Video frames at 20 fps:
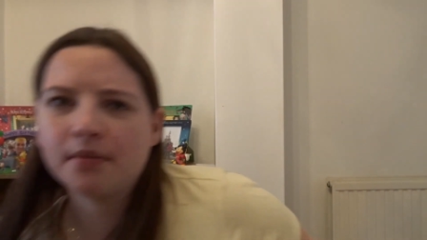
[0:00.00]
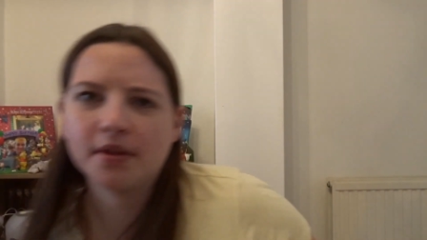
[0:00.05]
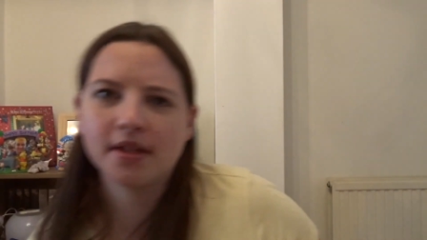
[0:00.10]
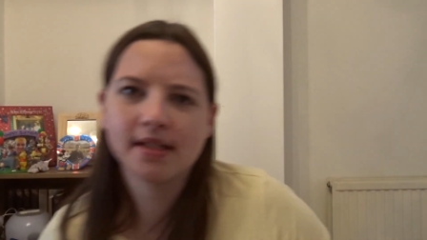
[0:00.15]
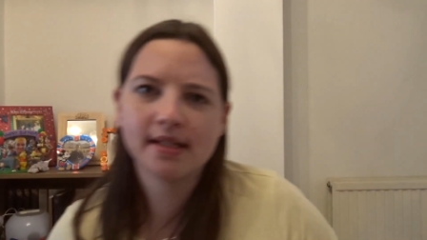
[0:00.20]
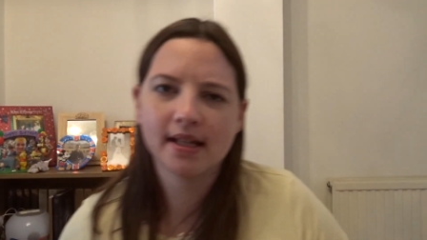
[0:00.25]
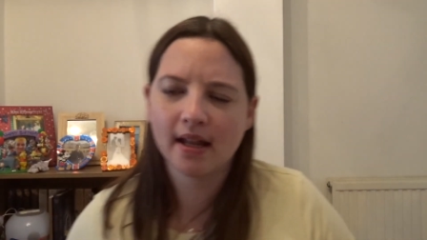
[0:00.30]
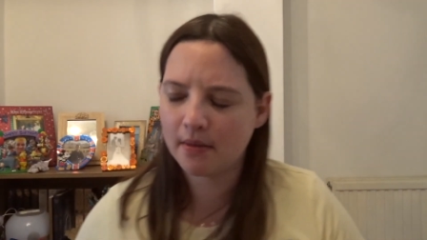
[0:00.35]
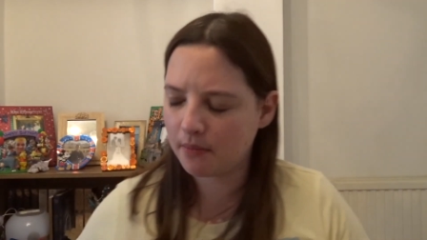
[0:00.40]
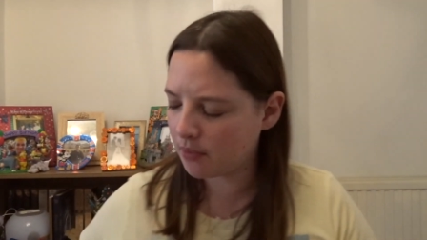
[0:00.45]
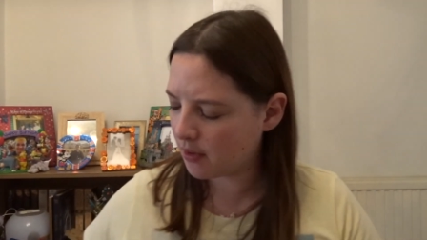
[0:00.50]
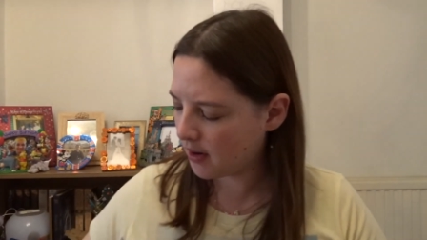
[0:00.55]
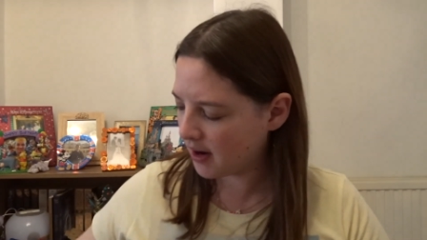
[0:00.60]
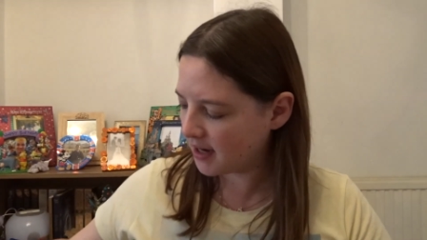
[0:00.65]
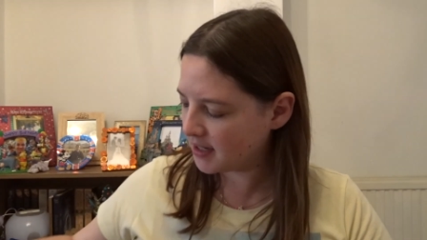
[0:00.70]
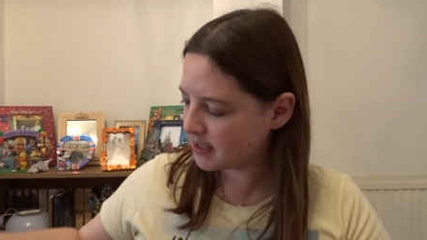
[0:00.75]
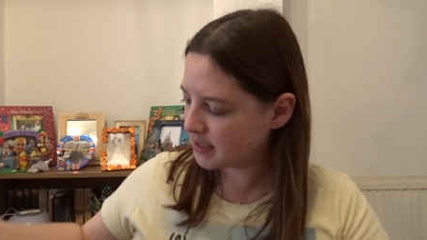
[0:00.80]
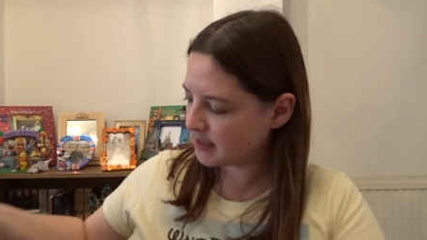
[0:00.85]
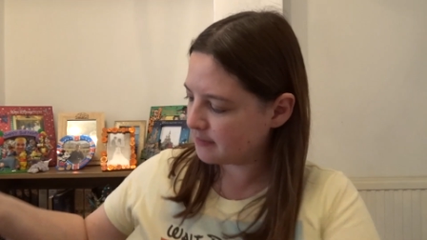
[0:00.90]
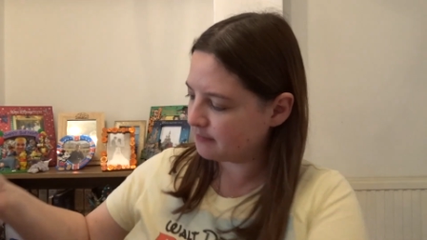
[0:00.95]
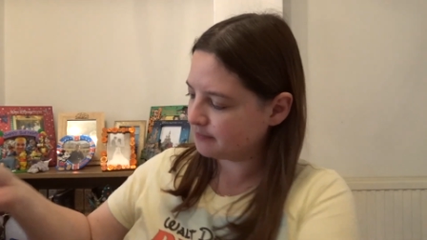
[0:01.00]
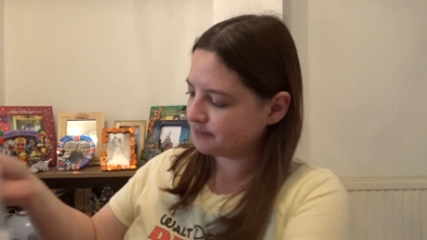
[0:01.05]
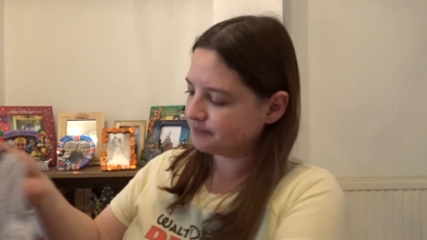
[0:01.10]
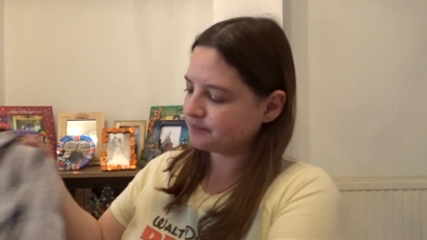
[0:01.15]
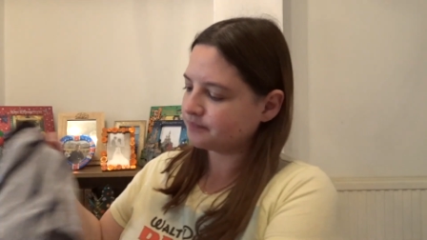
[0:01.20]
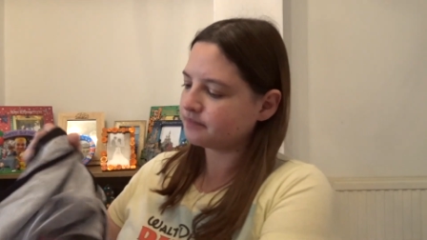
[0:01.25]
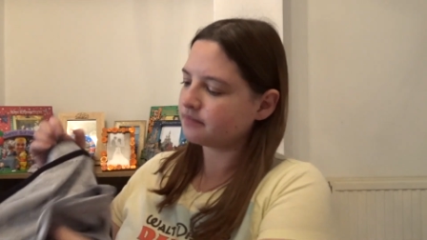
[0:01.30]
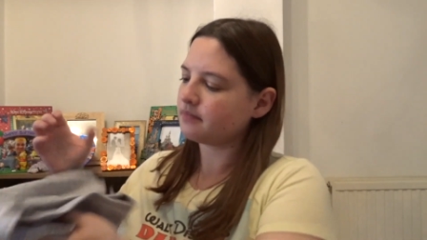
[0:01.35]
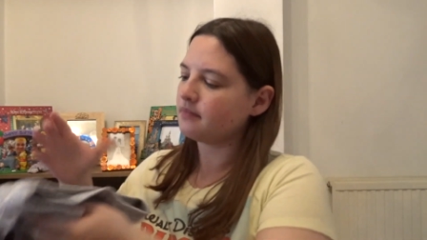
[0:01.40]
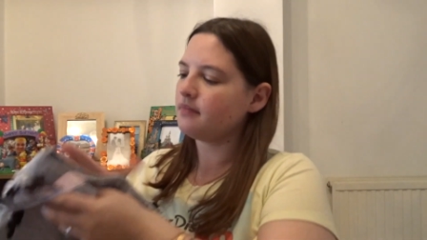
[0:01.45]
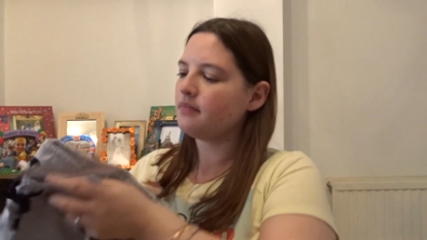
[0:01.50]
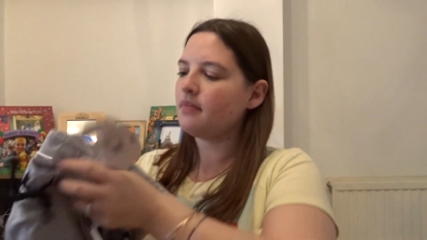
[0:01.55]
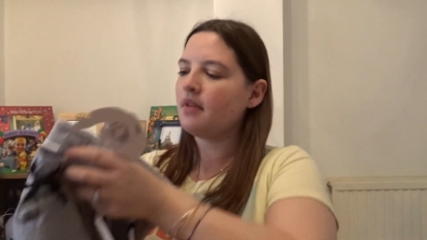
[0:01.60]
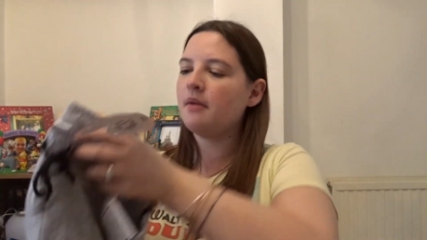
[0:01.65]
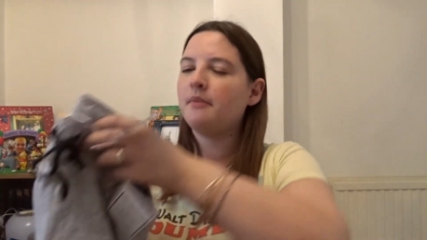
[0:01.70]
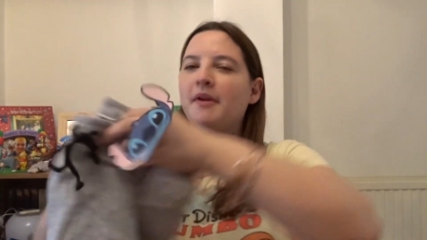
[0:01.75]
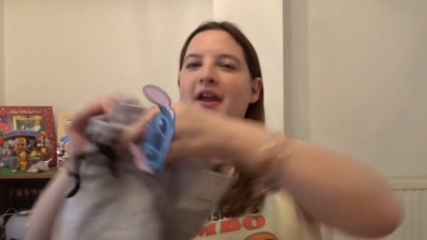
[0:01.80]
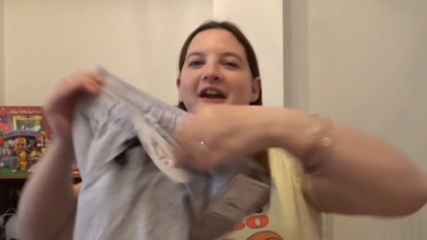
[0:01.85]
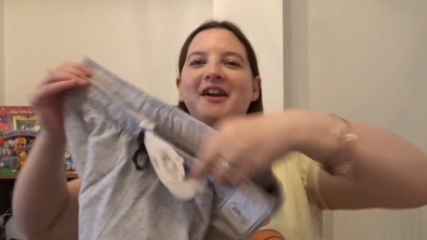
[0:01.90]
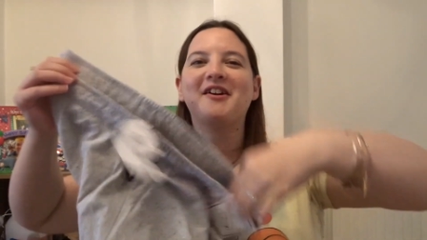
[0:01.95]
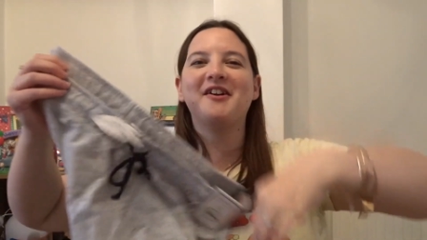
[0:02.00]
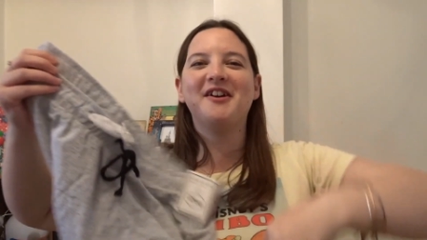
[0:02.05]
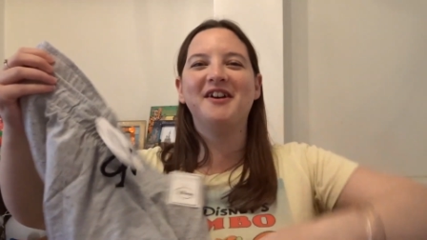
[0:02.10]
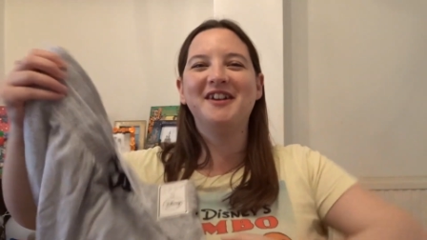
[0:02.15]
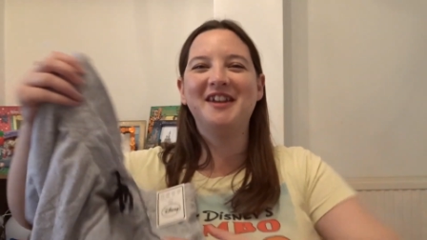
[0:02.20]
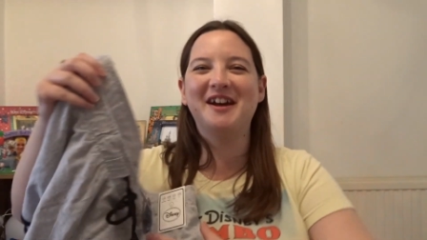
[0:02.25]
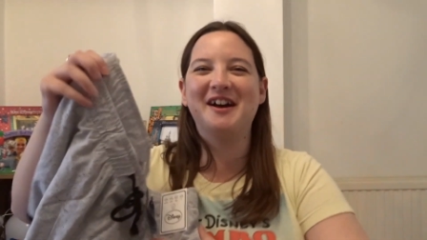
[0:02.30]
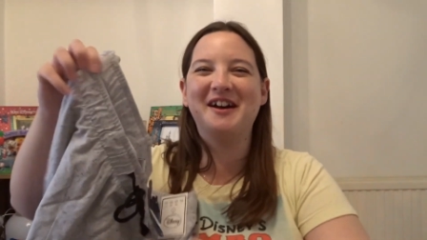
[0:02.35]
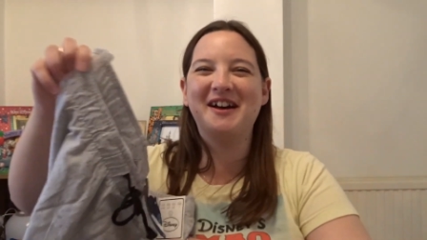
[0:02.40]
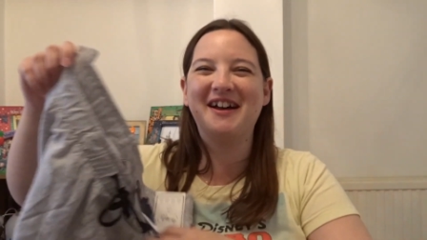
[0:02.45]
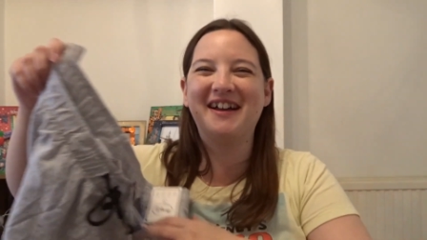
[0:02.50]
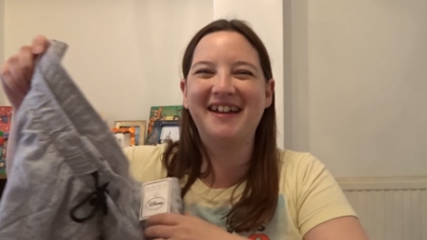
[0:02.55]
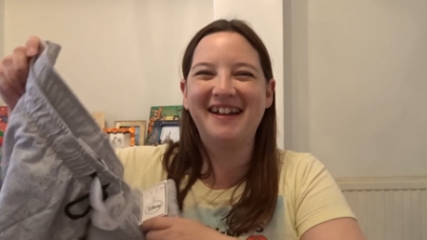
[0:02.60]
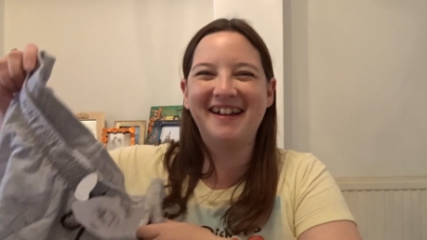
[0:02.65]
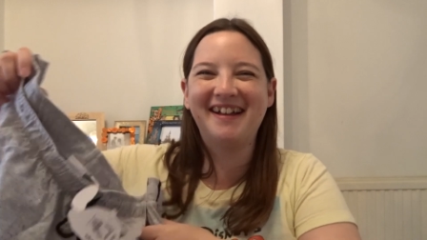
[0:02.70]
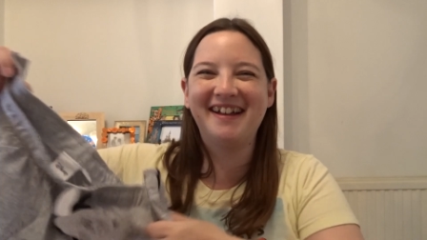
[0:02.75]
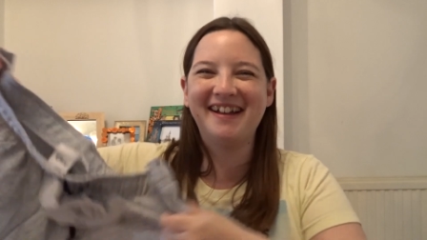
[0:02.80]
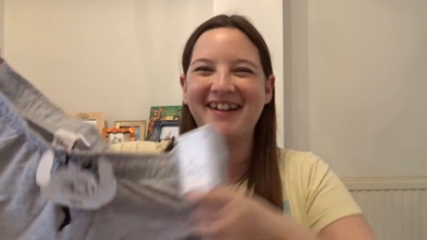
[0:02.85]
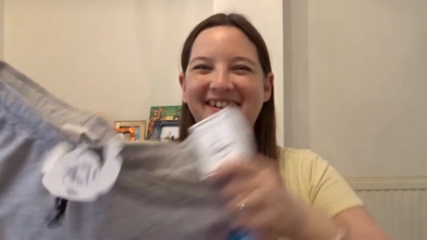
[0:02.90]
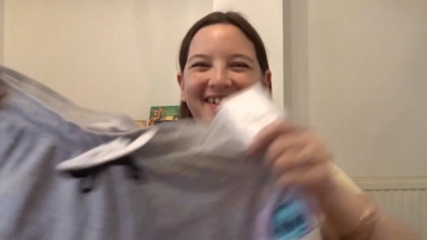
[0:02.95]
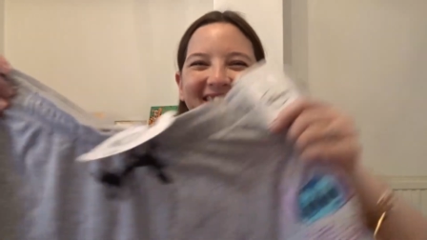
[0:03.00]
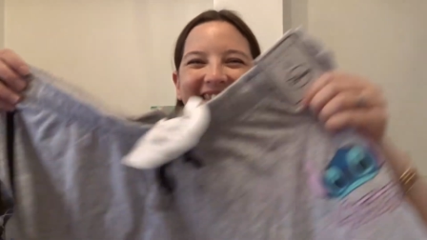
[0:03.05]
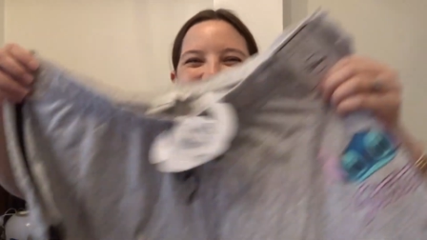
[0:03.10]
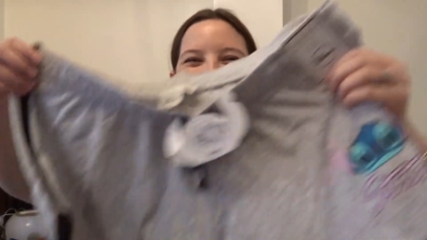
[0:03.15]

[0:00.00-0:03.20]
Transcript: were the same price. But yeah, I got, an, I got